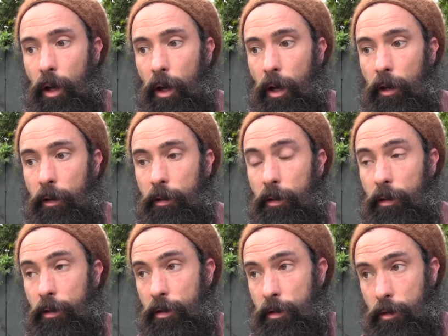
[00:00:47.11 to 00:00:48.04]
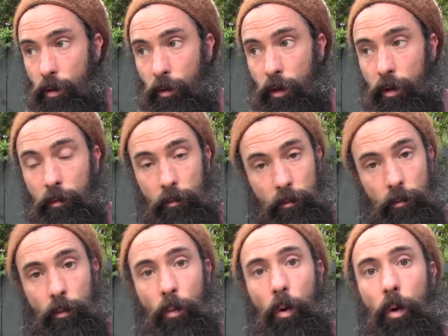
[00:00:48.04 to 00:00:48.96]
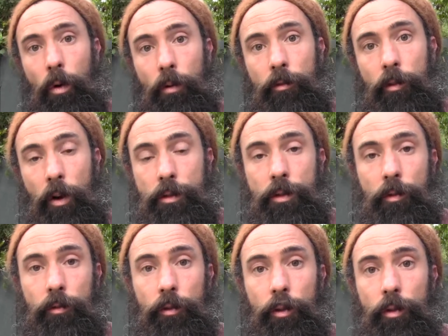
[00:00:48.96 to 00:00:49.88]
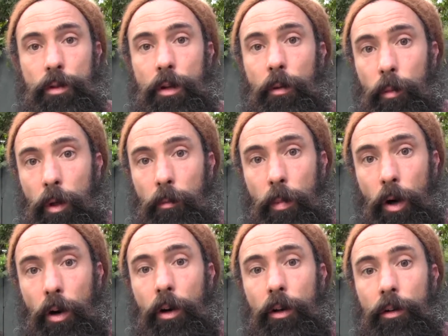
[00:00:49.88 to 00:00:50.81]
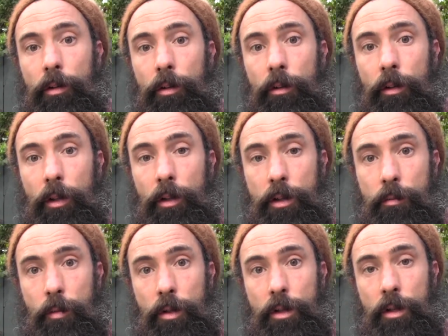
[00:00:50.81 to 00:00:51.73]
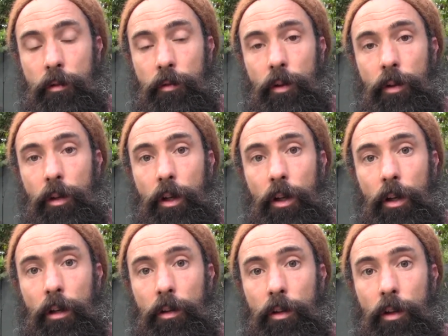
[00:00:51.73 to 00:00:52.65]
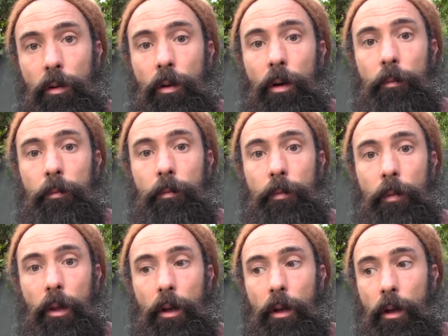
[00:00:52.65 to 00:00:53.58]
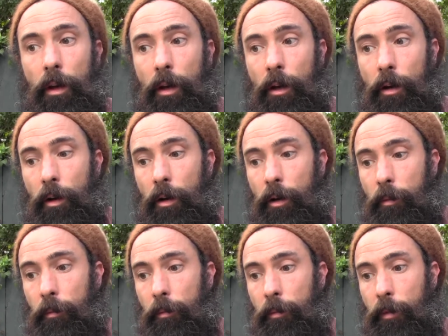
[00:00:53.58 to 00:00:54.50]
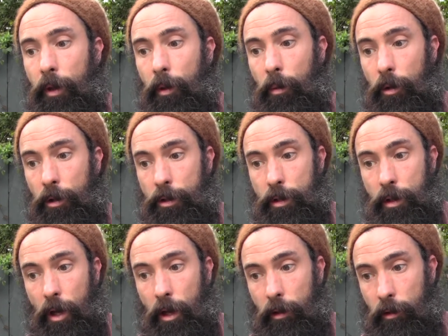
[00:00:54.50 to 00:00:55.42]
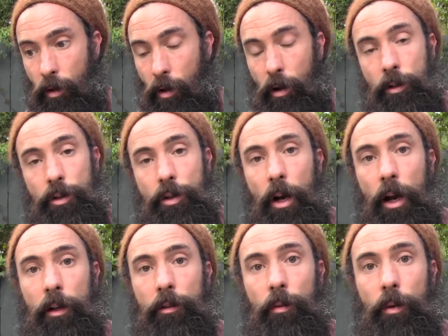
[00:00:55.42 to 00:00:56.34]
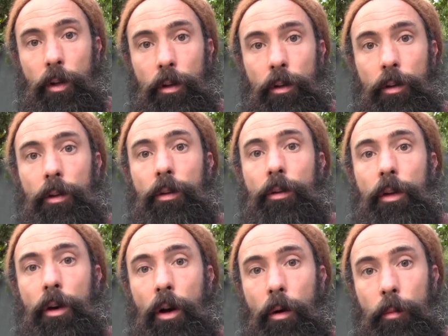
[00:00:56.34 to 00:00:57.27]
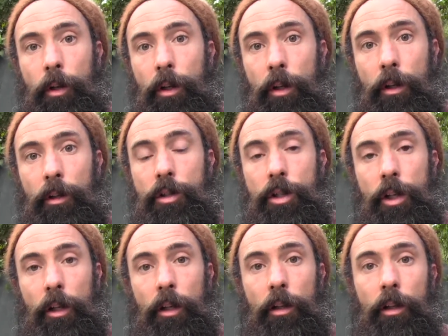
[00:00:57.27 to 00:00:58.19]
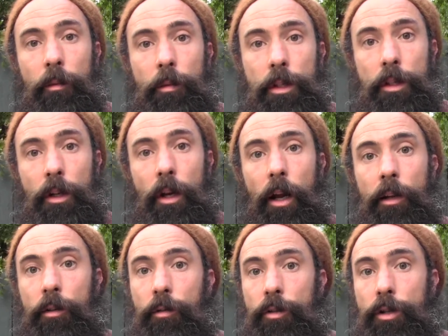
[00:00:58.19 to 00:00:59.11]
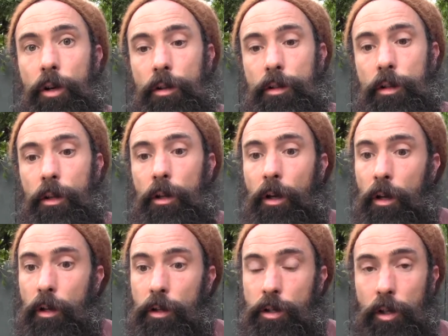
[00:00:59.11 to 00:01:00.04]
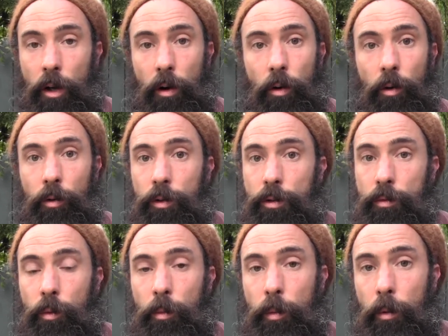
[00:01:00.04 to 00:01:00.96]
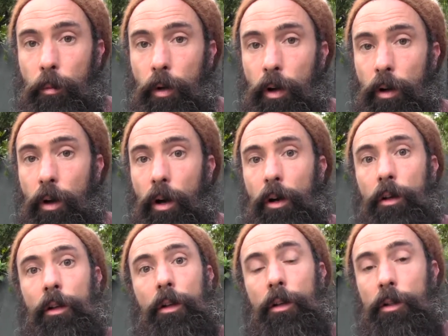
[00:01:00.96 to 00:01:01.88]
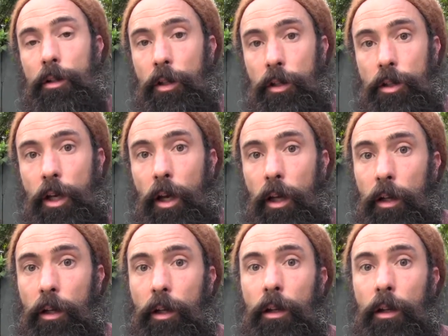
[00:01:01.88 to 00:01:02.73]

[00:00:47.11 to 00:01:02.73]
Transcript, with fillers: and it is so that more fossil fuels can be burned, and specifically in Europe. Um, there was that contract with the company Genie Limited out of New Jersey shareholders Rupert Murdoch, Dick Cheney,